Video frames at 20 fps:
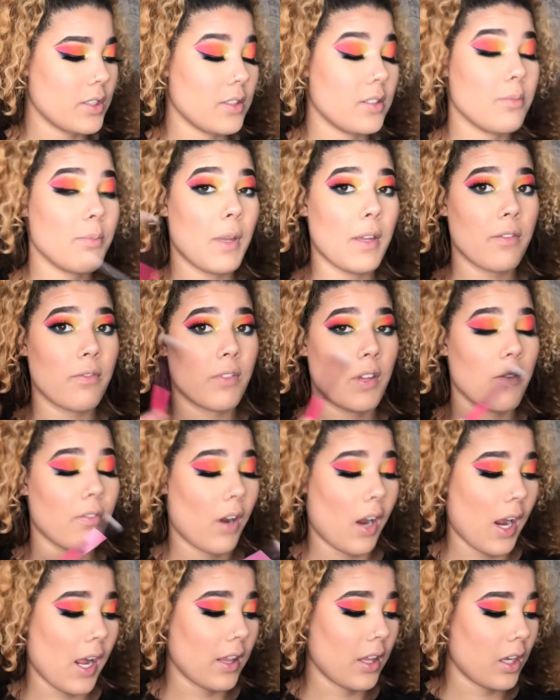This is my
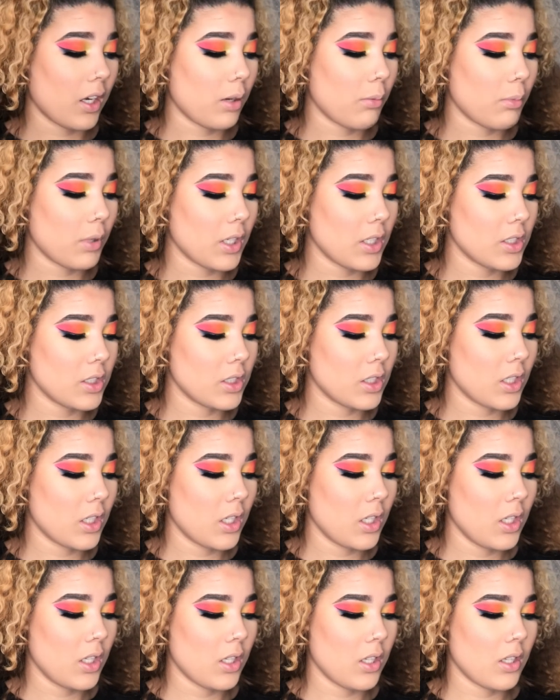favorite highlighting brush
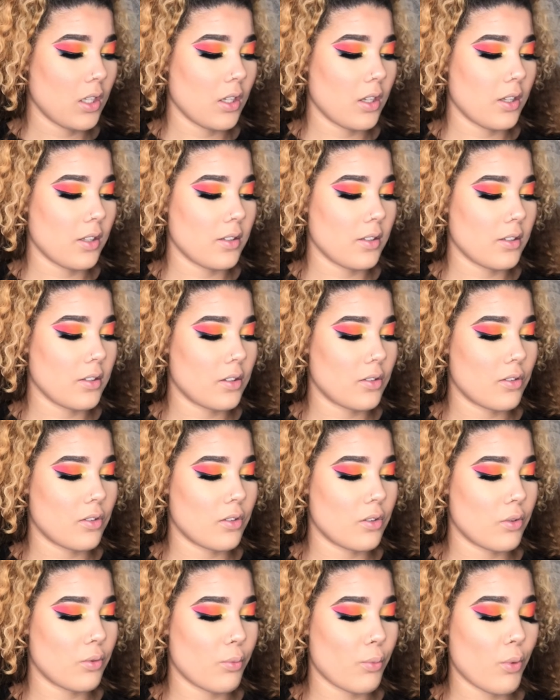because
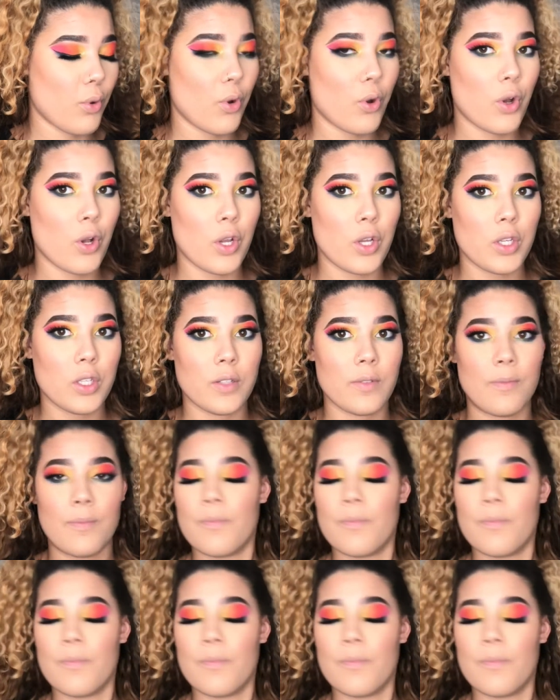it's small